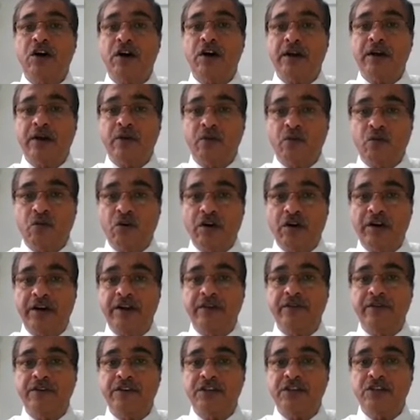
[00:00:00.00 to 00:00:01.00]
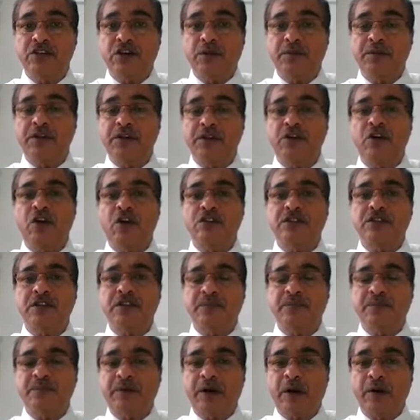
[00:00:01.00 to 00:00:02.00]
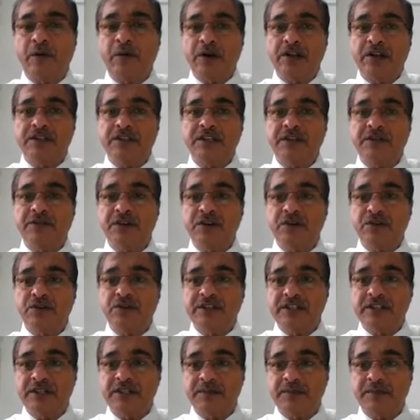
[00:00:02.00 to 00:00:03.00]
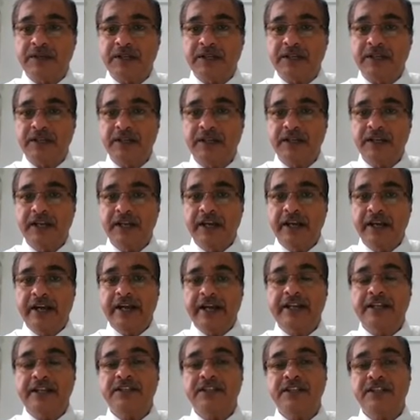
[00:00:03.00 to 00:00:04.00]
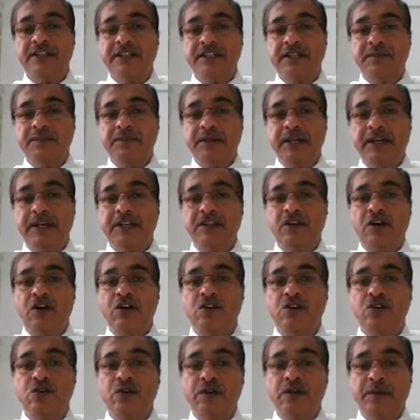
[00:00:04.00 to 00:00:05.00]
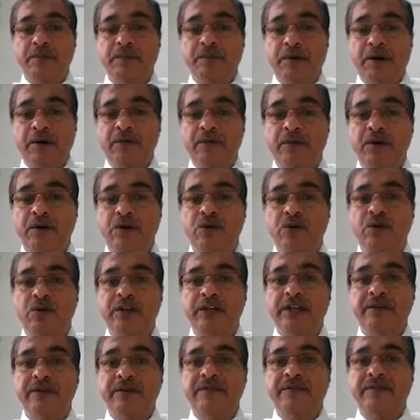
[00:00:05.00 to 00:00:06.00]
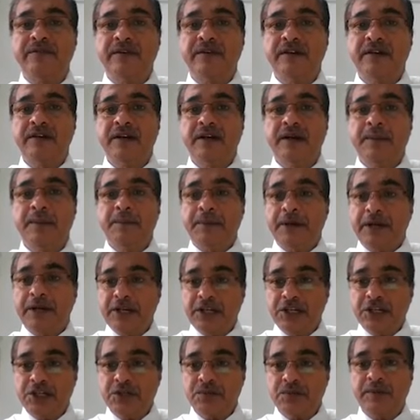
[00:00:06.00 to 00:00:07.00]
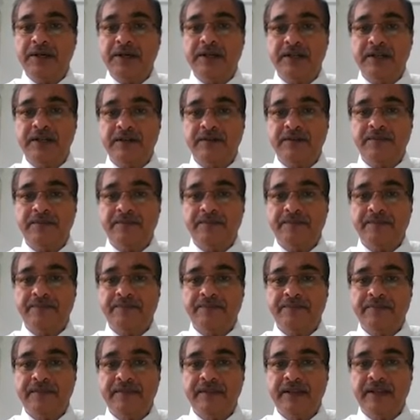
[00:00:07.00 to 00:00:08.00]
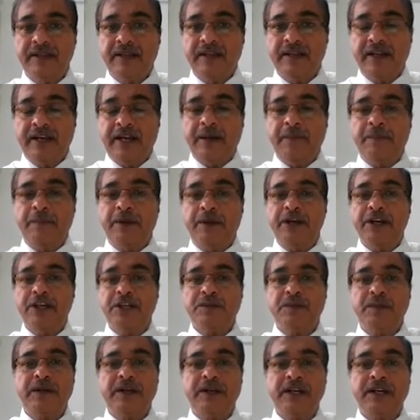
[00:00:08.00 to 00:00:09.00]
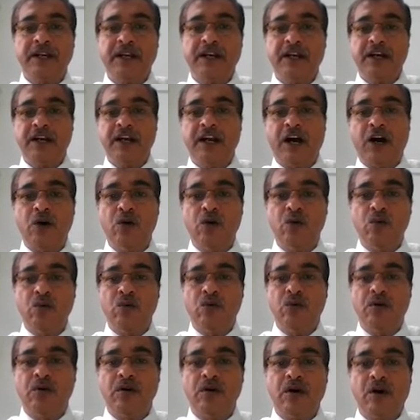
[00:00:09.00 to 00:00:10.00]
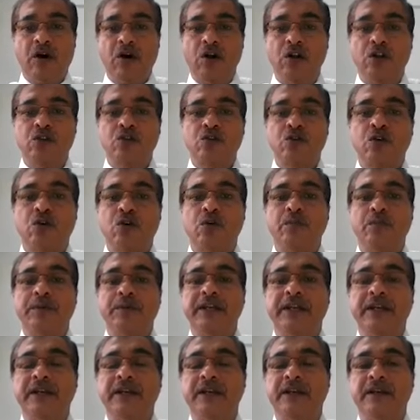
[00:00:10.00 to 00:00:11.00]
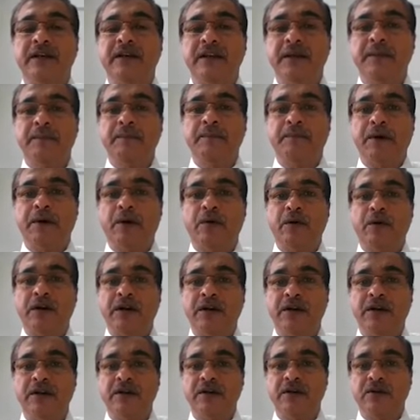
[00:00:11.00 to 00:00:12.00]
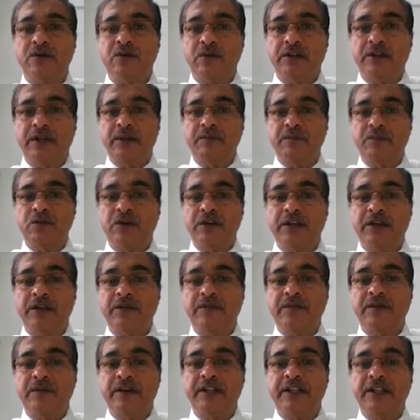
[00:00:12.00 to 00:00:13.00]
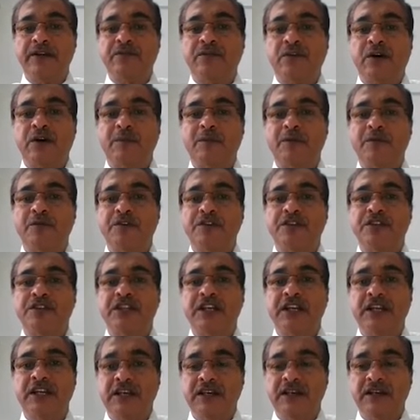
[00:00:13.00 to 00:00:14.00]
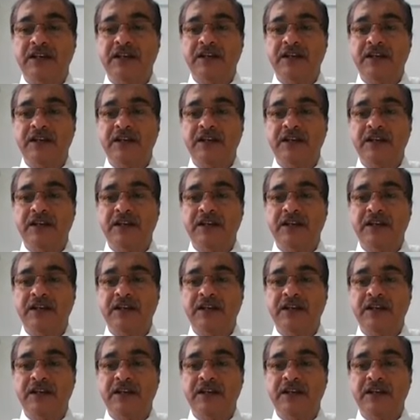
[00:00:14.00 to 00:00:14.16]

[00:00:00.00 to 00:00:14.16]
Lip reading: or a warning which has not been, lots of power has given to CCPA. And CCPA is also empowered to give punishment. And punishment now also been empowered to them to give in the form of a jail.